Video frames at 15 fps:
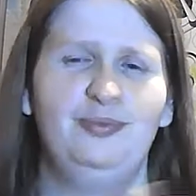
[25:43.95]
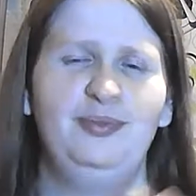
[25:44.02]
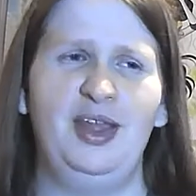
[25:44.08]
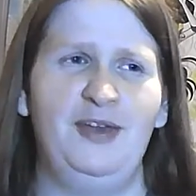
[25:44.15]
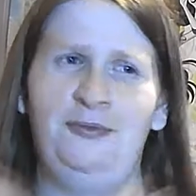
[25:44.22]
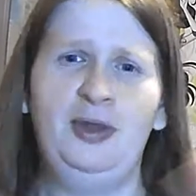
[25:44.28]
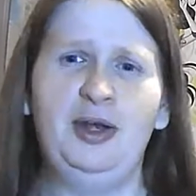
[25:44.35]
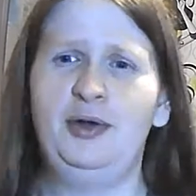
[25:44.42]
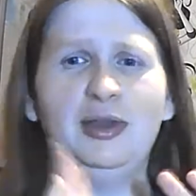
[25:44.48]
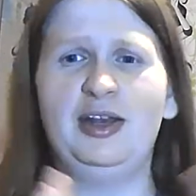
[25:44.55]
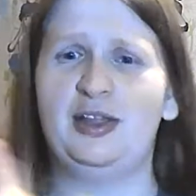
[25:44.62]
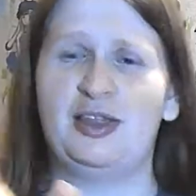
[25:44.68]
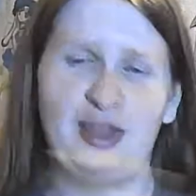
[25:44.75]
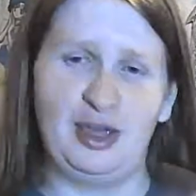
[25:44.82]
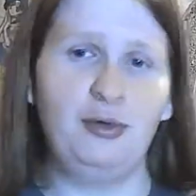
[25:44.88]
if we don't get
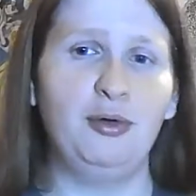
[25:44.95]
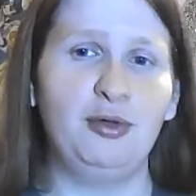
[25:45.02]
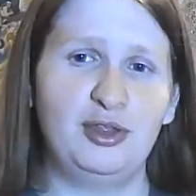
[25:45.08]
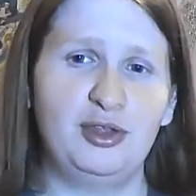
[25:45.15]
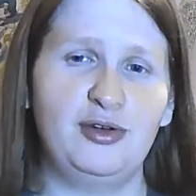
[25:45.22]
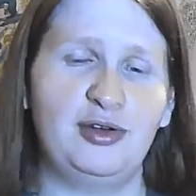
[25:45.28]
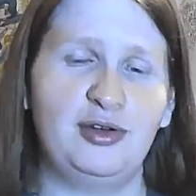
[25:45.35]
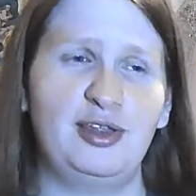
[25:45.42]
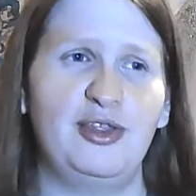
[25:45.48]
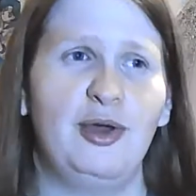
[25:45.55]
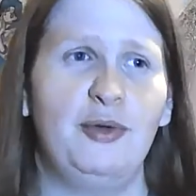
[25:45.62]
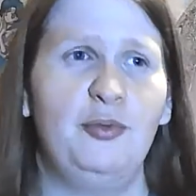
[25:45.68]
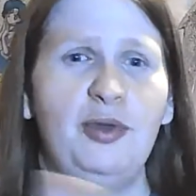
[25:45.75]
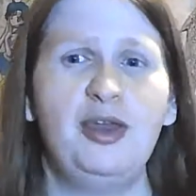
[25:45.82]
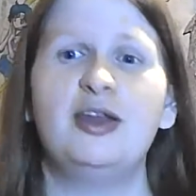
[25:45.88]
a sequel series,
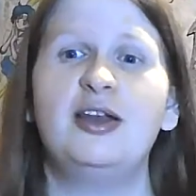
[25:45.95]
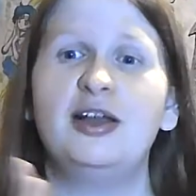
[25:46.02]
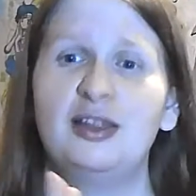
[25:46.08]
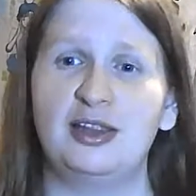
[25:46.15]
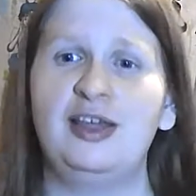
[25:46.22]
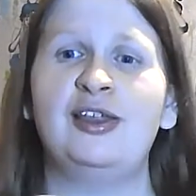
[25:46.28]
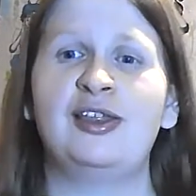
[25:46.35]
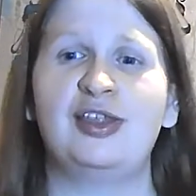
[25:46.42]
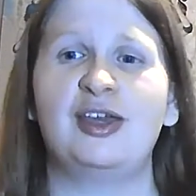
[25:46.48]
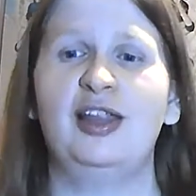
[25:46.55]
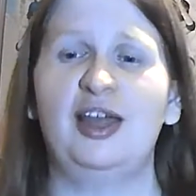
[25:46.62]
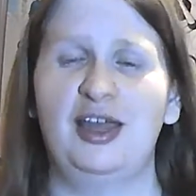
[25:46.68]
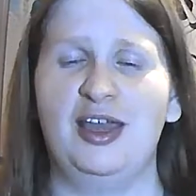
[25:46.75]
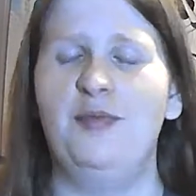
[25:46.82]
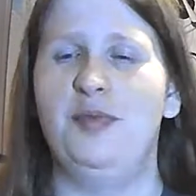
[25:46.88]
we could at least get
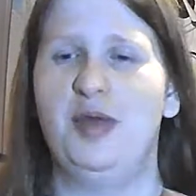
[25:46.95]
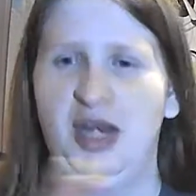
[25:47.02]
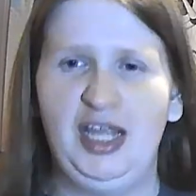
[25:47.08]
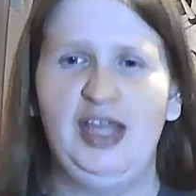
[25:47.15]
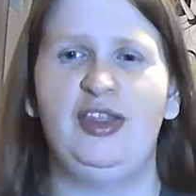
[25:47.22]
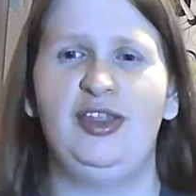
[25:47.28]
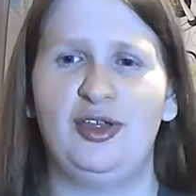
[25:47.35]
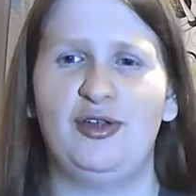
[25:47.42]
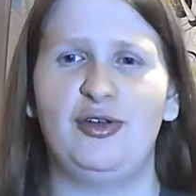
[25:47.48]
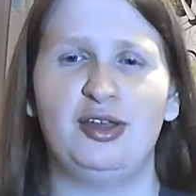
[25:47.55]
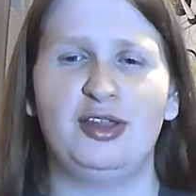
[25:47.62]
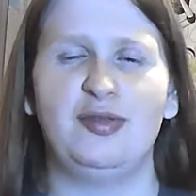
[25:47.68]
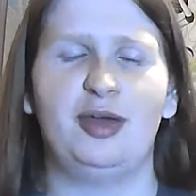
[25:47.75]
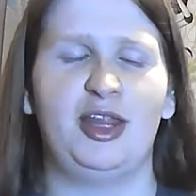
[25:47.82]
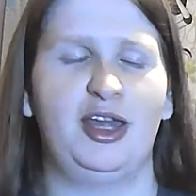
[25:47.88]
a mini series
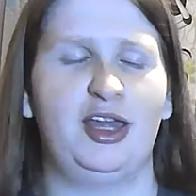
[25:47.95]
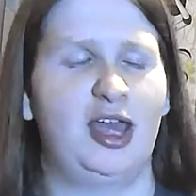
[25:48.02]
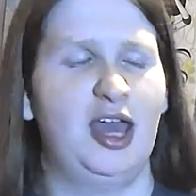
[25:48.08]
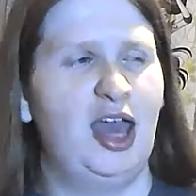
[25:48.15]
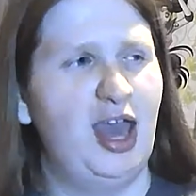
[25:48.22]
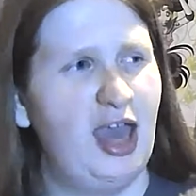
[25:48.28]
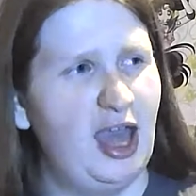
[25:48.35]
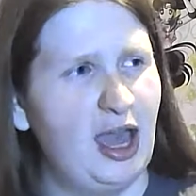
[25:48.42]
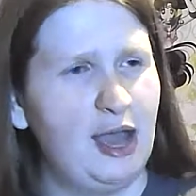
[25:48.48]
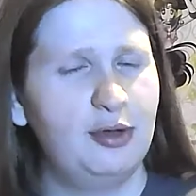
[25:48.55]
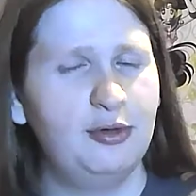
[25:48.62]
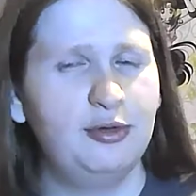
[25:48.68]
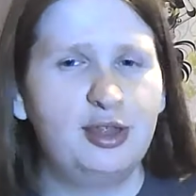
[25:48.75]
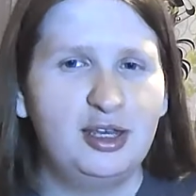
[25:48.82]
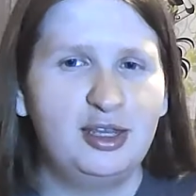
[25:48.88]
about how
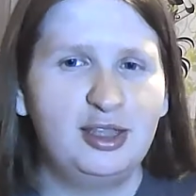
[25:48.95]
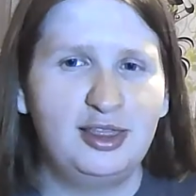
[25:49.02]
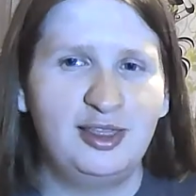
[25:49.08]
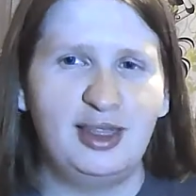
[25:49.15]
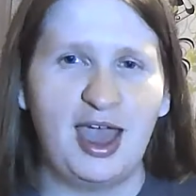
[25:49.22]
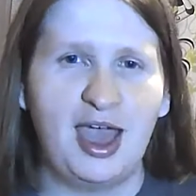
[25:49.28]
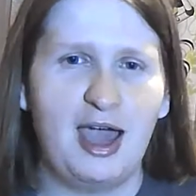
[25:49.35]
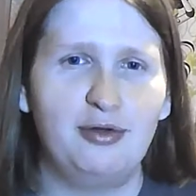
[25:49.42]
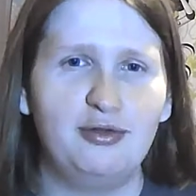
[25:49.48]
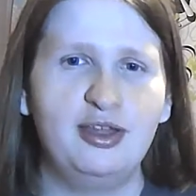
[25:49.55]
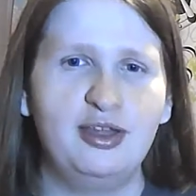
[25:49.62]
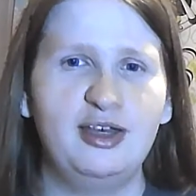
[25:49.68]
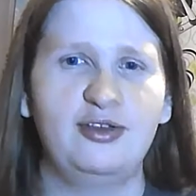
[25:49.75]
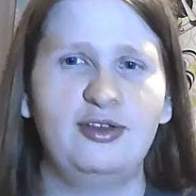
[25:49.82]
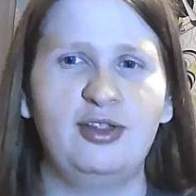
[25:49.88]
did
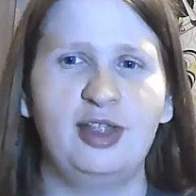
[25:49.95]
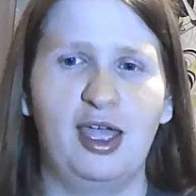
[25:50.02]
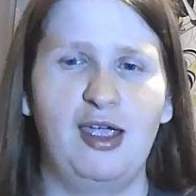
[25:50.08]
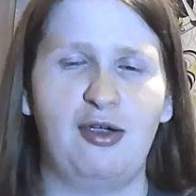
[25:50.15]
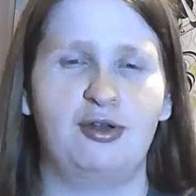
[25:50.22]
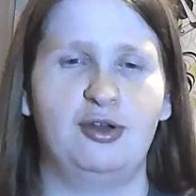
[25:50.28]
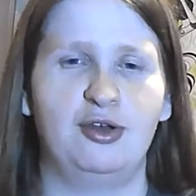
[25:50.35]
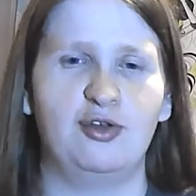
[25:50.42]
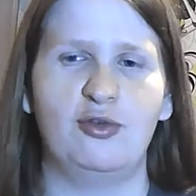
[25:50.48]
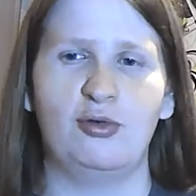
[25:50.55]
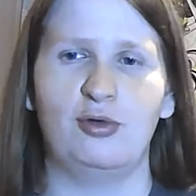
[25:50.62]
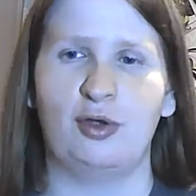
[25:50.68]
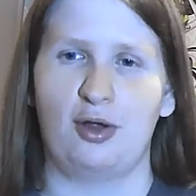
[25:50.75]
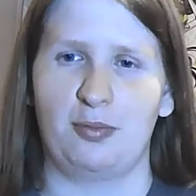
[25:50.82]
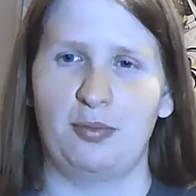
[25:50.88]
Eren
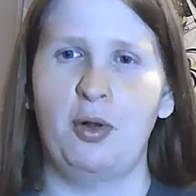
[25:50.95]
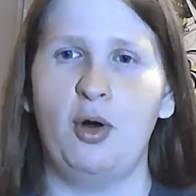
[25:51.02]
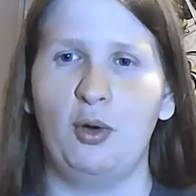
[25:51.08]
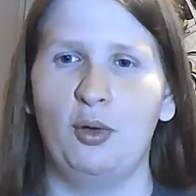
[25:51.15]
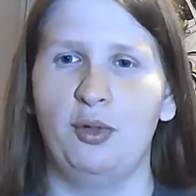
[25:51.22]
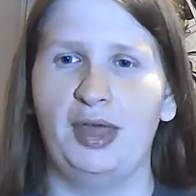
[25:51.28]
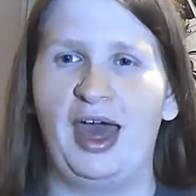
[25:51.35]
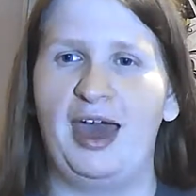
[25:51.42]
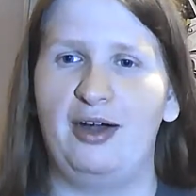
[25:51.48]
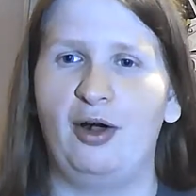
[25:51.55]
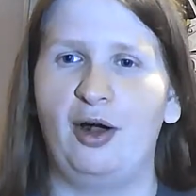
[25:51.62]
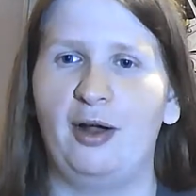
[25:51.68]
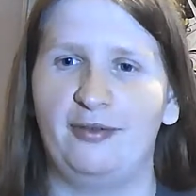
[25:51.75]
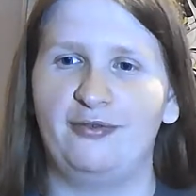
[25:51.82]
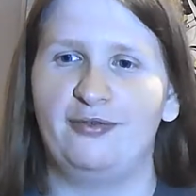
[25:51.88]
Kruger pull that
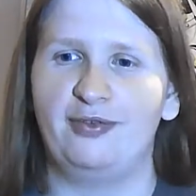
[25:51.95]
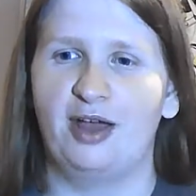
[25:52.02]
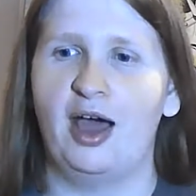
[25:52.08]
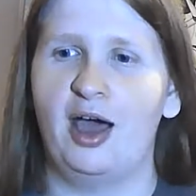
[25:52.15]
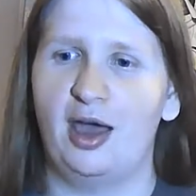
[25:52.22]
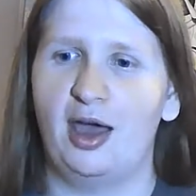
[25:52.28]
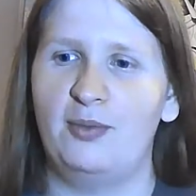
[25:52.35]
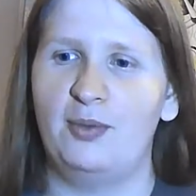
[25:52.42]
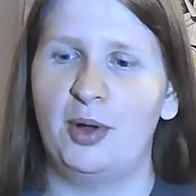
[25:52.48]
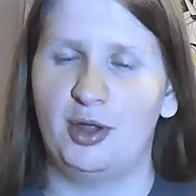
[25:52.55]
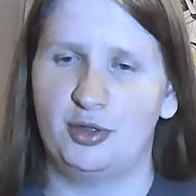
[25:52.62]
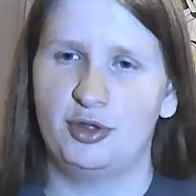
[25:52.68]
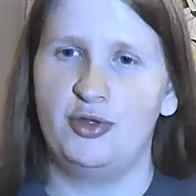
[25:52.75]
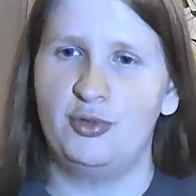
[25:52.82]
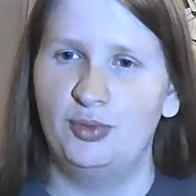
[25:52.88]
off? I
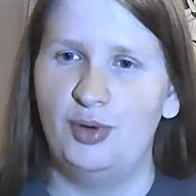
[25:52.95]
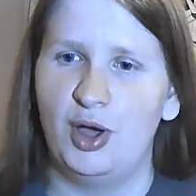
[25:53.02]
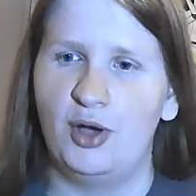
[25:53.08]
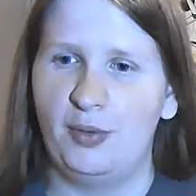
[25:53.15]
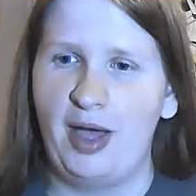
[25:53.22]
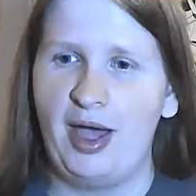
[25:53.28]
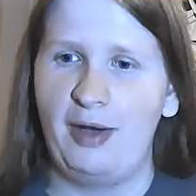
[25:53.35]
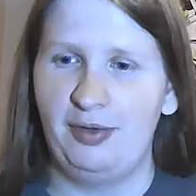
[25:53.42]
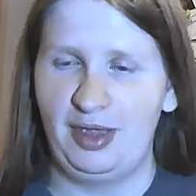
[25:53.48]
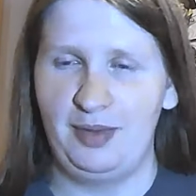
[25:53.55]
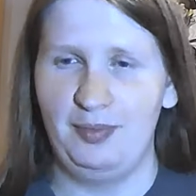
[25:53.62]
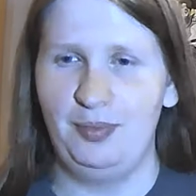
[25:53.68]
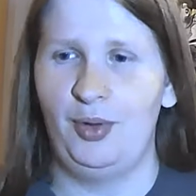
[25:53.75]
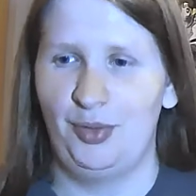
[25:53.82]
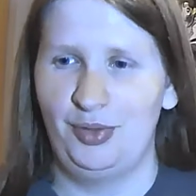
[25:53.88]
want to know how he
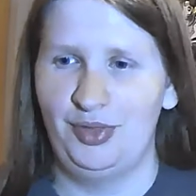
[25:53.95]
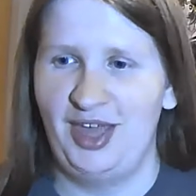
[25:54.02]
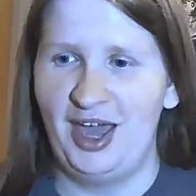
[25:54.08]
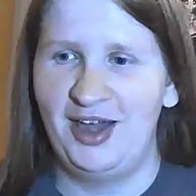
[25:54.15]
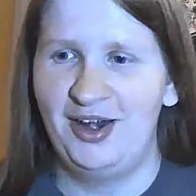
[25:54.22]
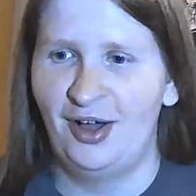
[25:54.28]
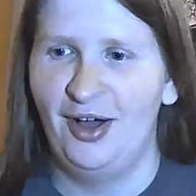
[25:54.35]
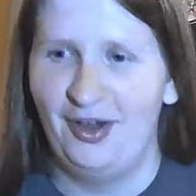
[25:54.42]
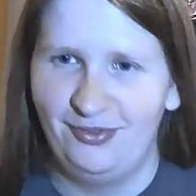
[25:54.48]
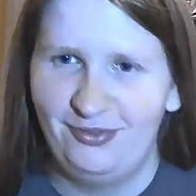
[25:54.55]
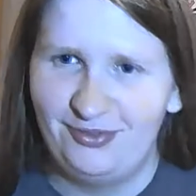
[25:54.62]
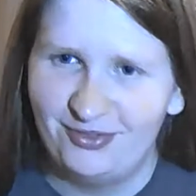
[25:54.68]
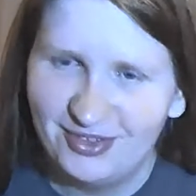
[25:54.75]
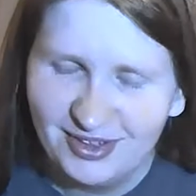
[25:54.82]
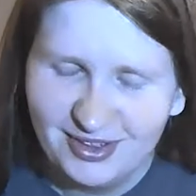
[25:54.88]
pulled that off.
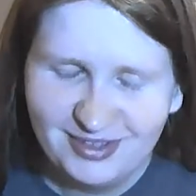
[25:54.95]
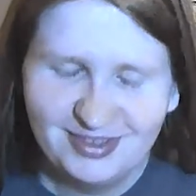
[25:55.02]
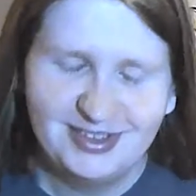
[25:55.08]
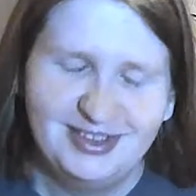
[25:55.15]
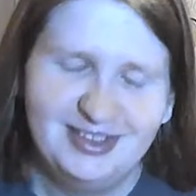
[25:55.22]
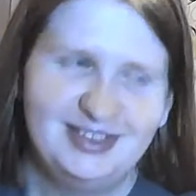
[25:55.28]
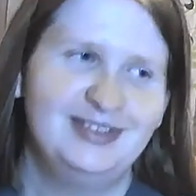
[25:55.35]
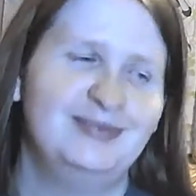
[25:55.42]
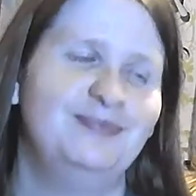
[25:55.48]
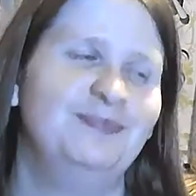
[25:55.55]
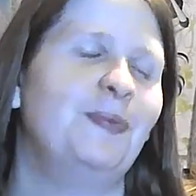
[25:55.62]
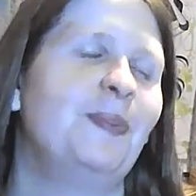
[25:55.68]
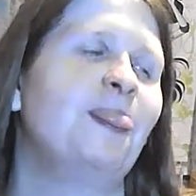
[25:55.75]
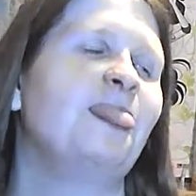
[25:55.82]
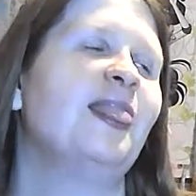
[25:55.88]

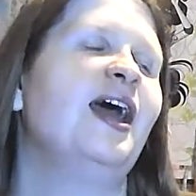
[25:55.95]
And